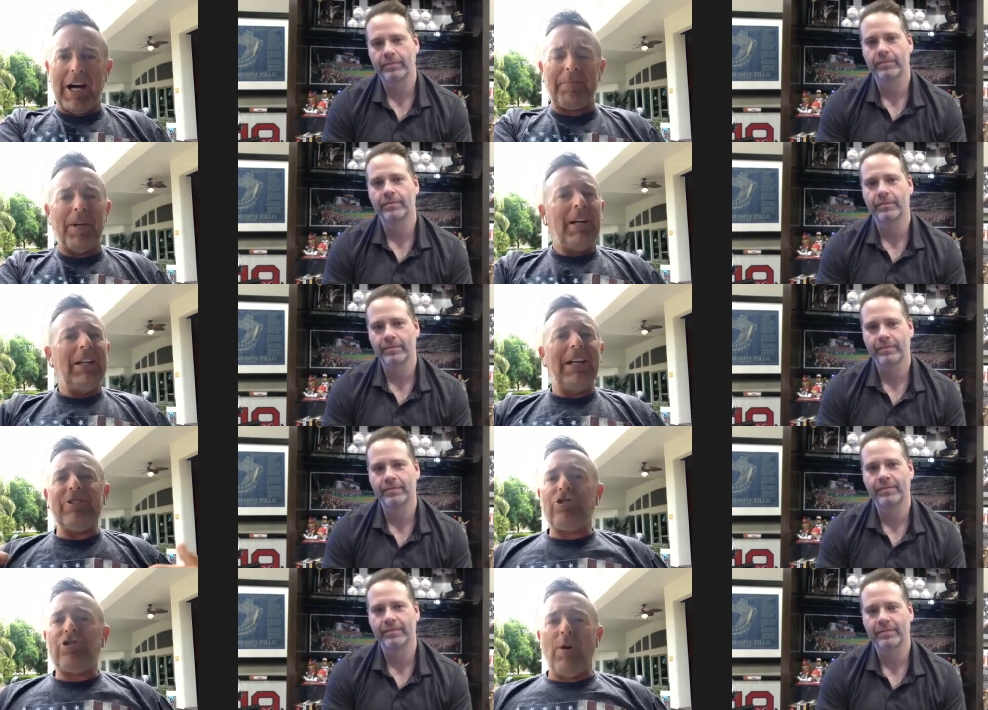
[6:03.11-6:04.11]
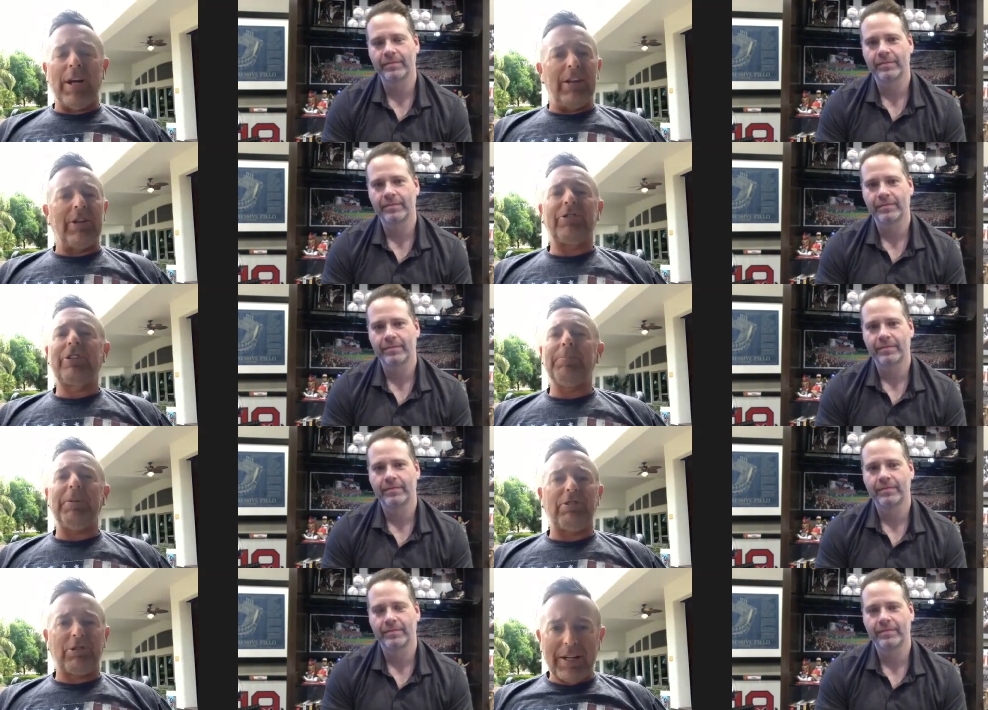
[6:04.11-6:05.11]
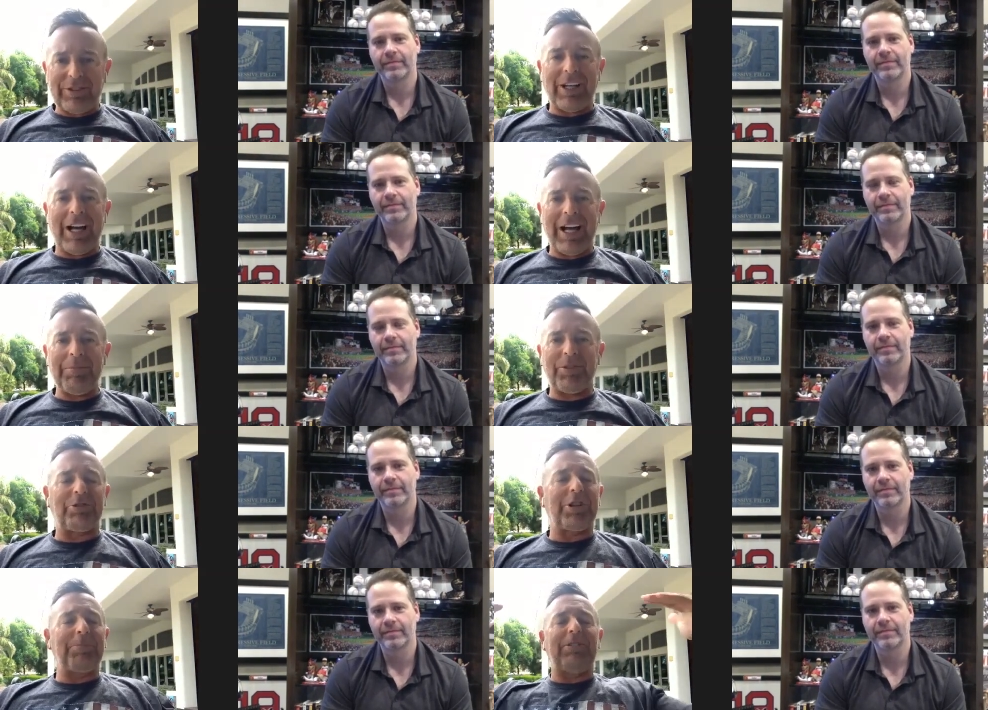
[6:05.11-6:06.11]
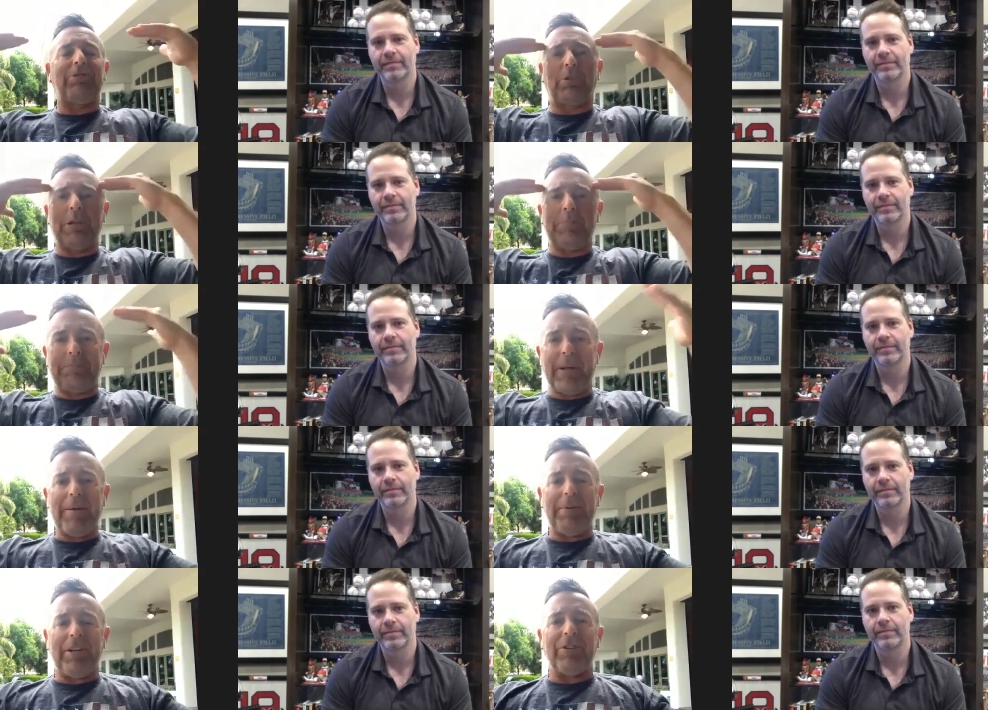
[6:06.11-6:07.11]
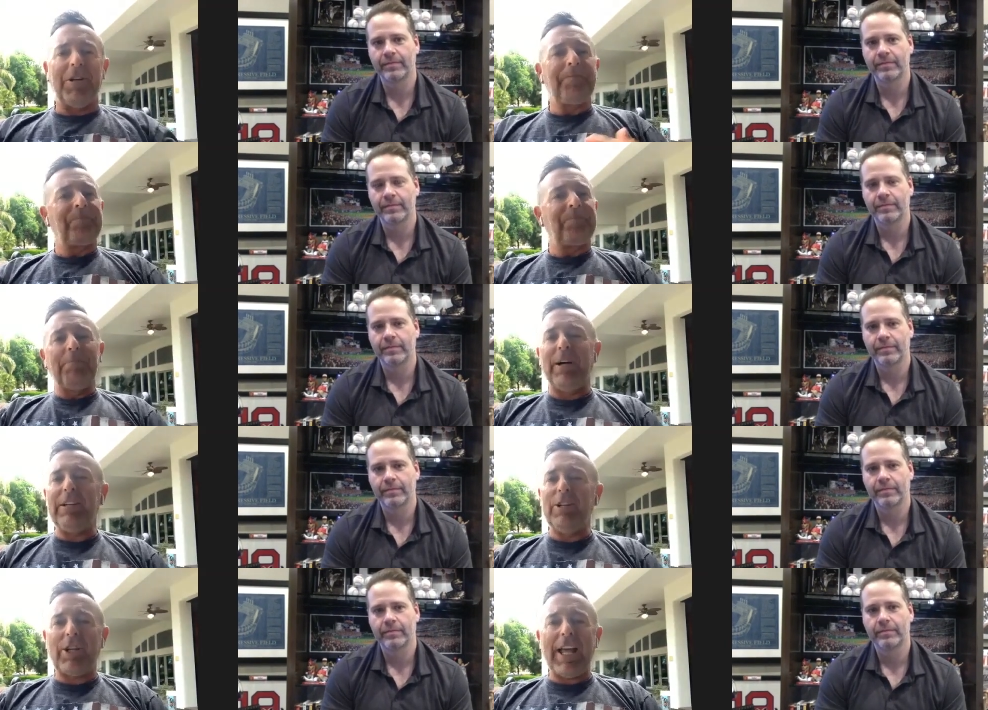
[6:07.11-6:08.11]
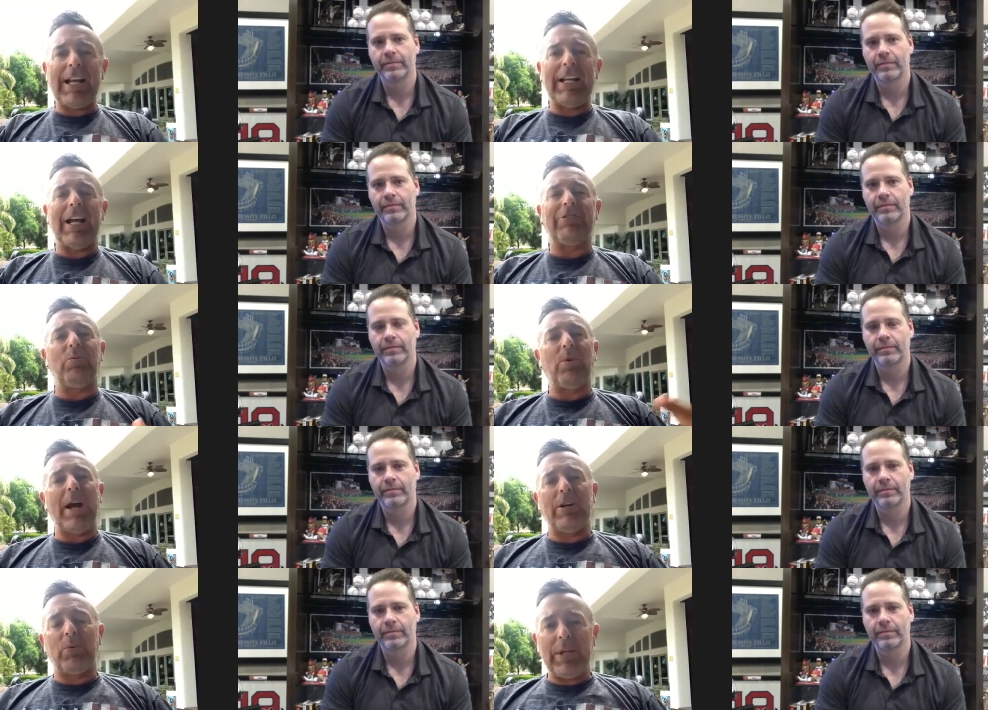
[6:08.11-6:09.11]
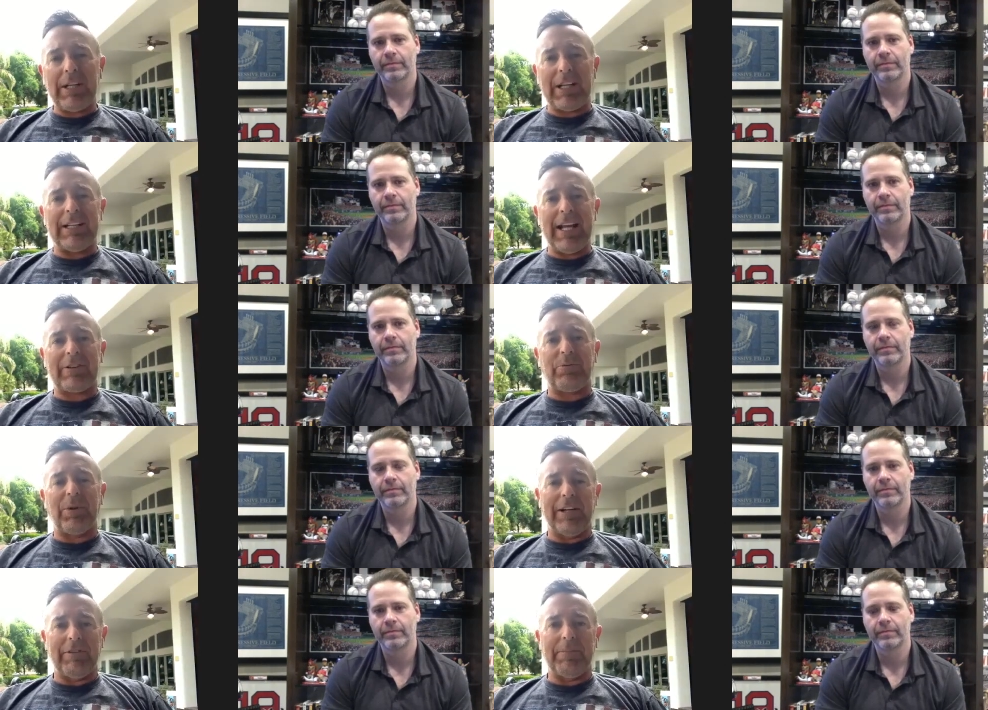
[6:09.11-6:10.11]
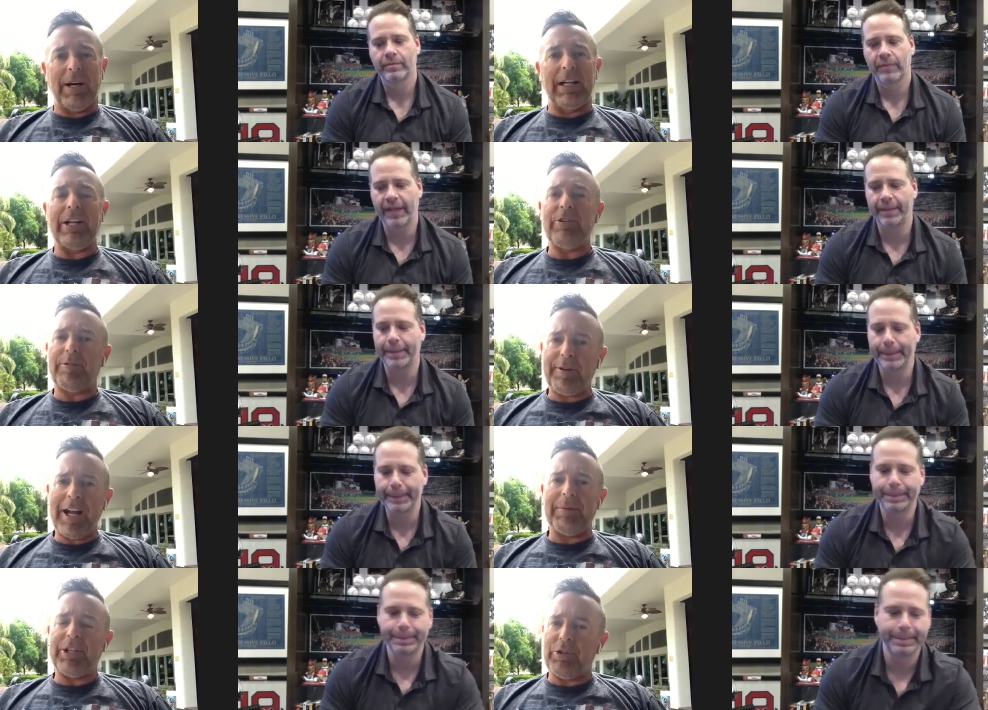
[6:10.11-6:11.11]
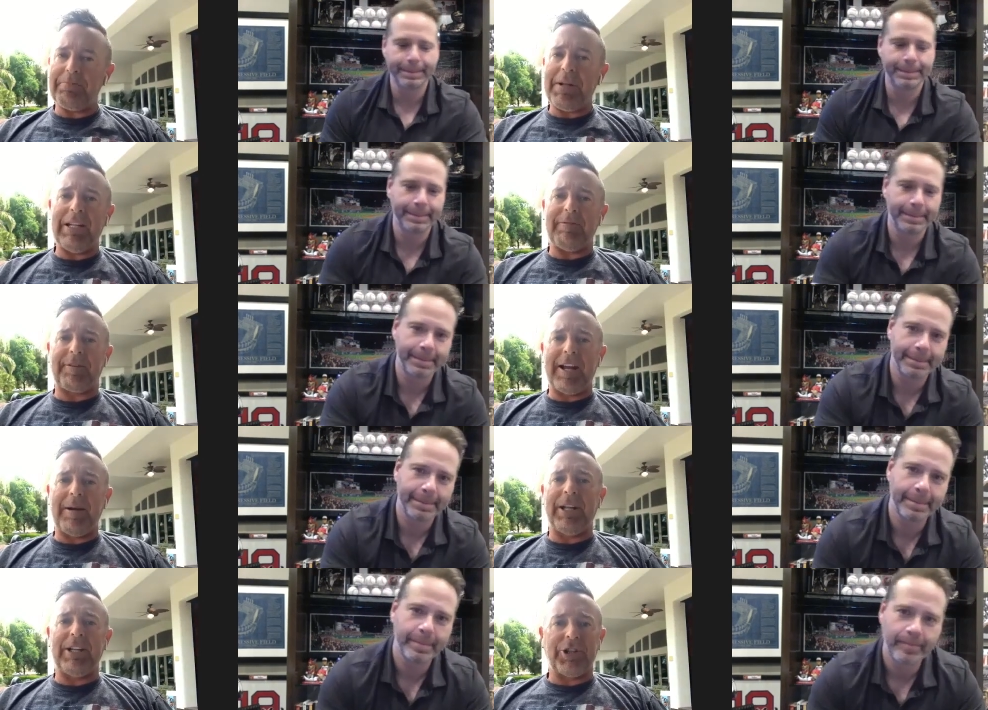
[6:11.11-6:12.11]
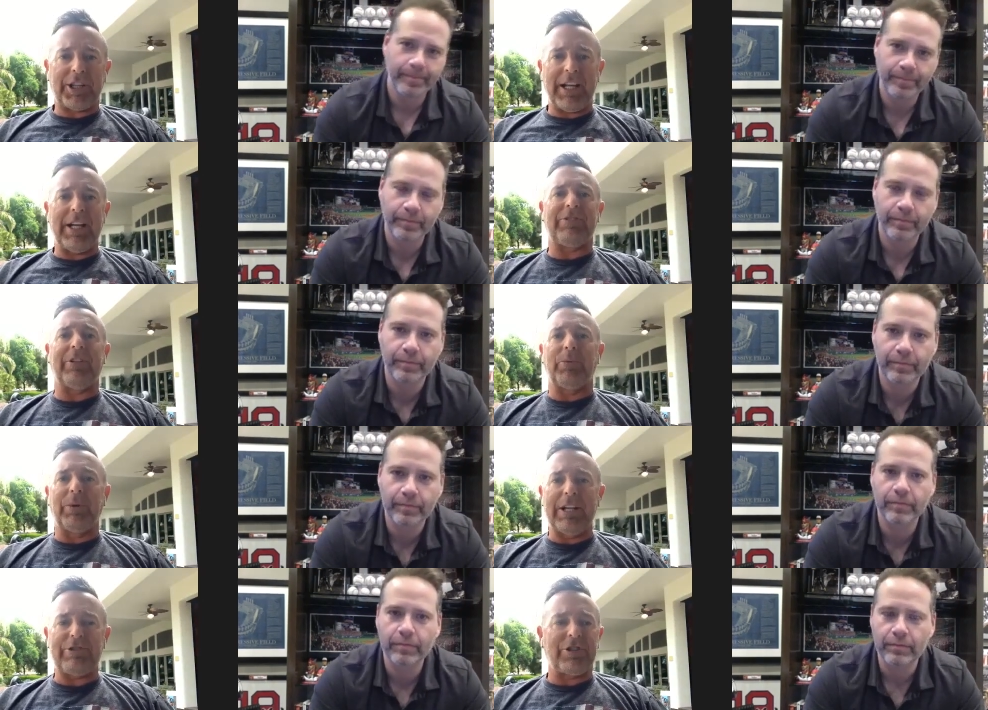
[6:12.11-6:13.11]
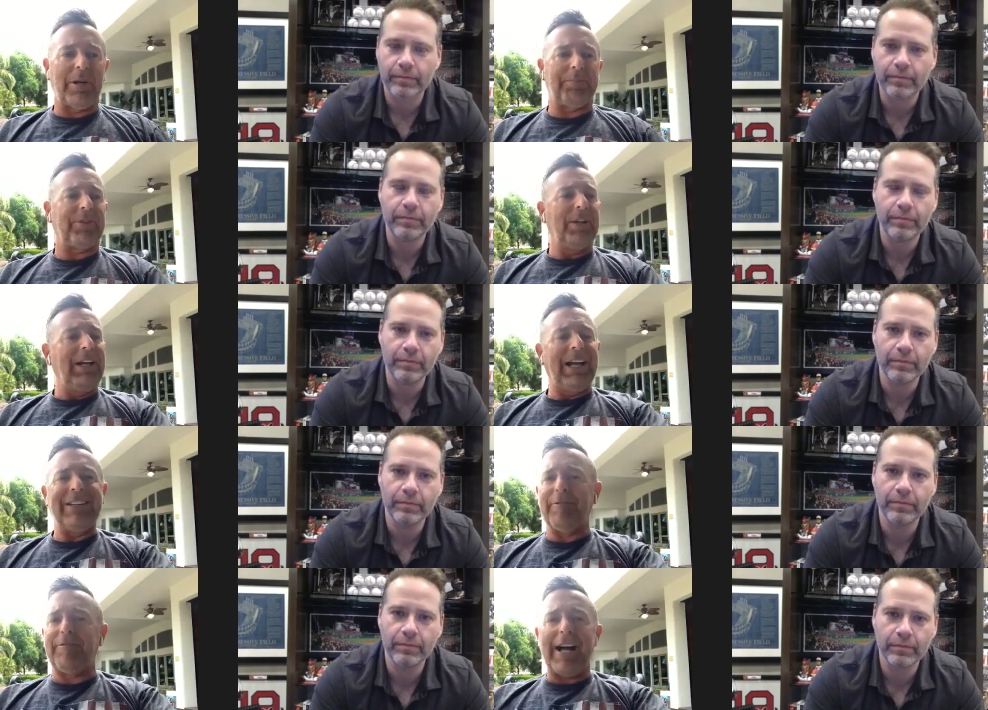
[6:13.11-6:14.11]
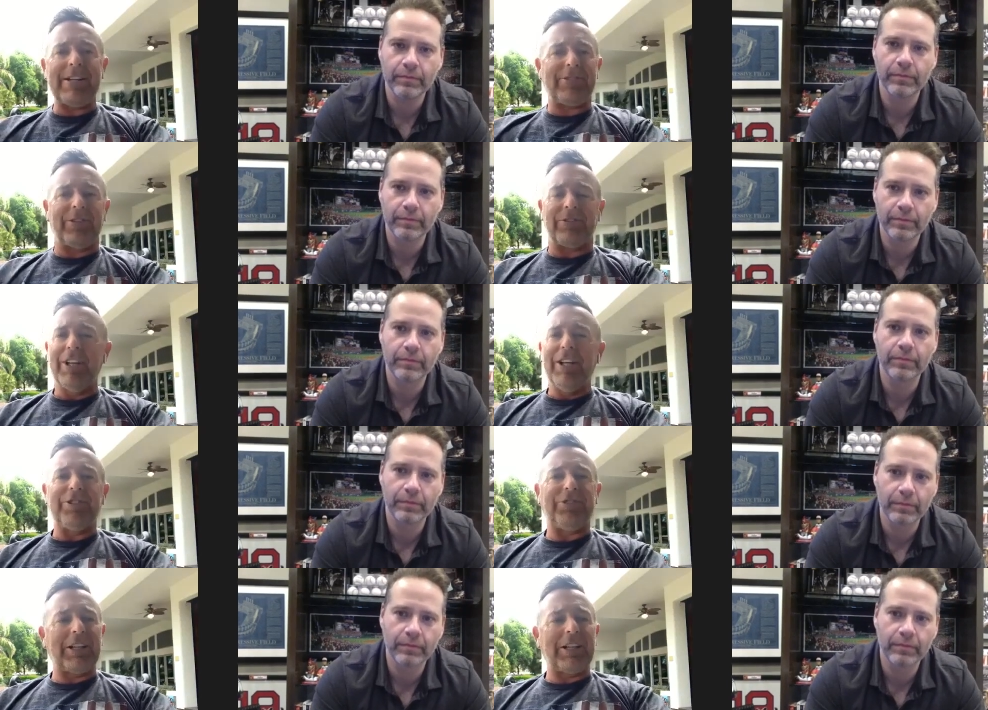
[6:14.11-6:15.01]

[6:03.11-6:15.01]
Speaker 1: make up, enjoy it. There's going to be stress times, there's going to be screaming babies. But look at it as a way to reconnect with everybody and your family, your immediate family and your kids and the relationships and devices.